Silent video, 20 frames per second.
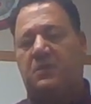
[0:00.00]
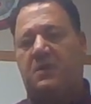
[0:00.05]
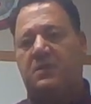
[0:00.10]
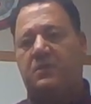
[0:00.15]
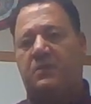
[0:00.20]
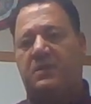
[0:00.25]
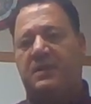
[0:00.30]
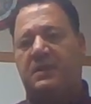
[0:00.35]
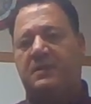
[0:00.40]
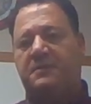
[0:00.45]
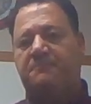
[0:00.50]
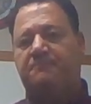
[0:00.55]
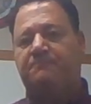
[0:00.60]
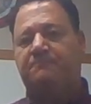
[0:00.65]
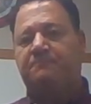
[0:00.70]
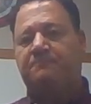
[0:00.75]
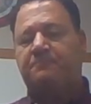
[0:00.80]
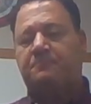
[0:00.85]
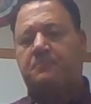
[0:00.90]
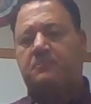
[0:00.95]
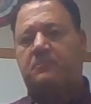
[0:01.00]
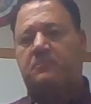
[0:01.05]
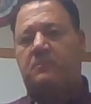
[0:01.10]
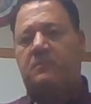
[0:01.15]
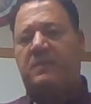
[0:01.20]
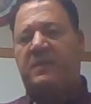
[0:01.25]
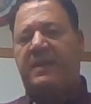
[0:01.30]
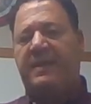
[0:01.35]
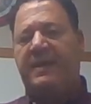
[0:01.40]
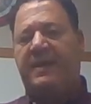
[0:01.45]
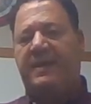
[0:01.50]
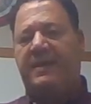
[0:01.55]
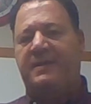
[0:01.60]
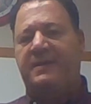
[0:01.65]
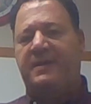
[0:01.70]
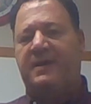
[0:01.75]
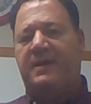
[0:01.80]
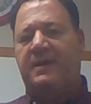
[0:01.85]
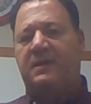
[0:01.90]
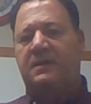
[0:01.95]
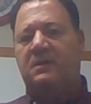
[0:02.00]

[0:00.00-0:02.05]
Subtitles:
1 week, and